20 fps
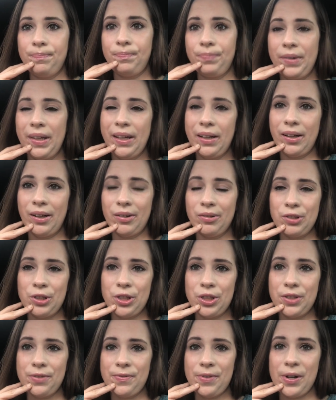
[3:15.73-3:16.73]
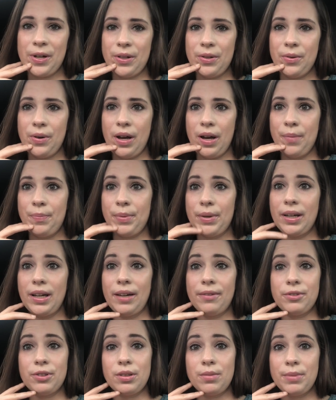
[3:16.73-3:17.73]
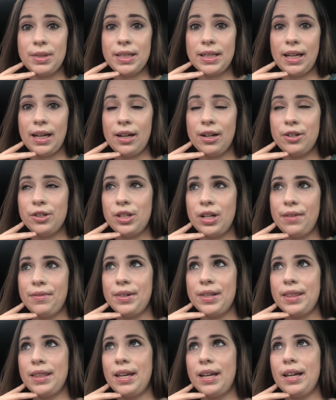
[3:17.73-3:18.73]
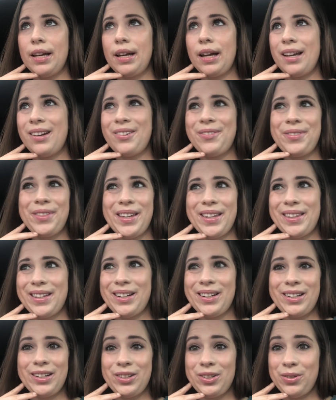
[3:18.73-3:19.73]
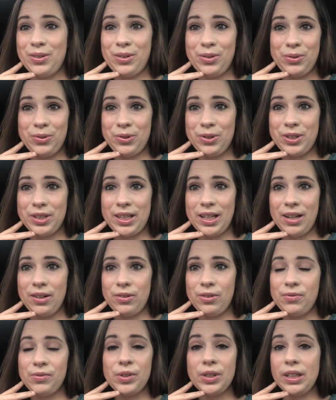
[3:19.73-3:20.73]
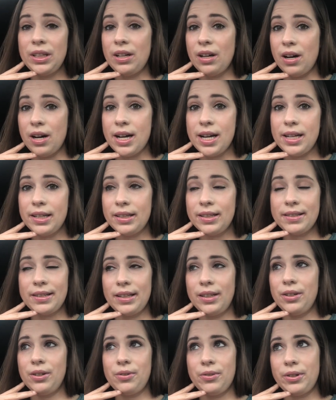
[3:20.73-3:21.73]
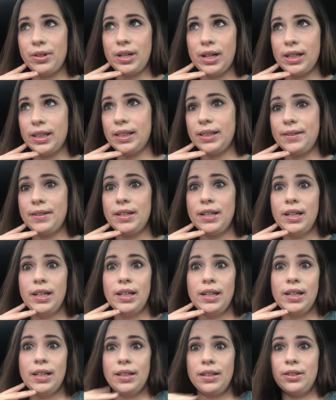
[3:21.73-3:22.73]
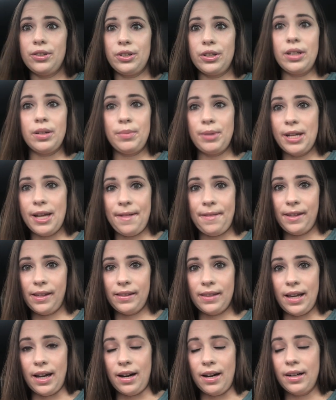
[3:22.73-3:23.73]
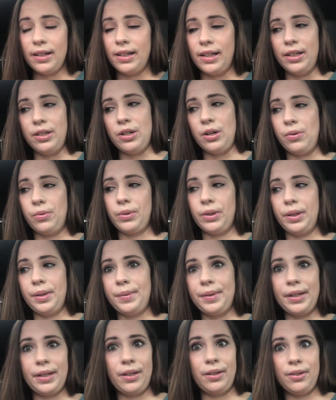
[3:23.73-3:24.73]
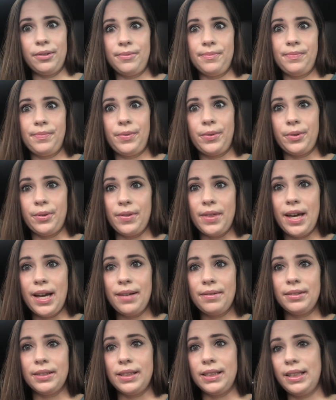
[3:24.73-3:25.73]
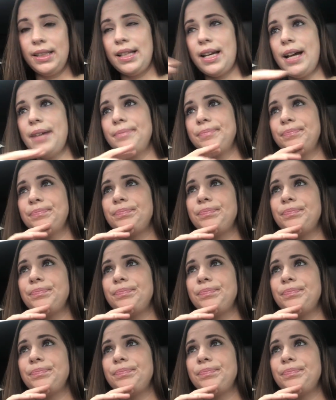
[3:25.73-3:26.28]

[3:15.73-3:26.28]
you know, just to follow up after the miscarriage and everything. I don't think they're going to do an ultrasound. Hopefully not, because I know they're not going to, there's going to be nothing there. And I don't really want to go through that and see that.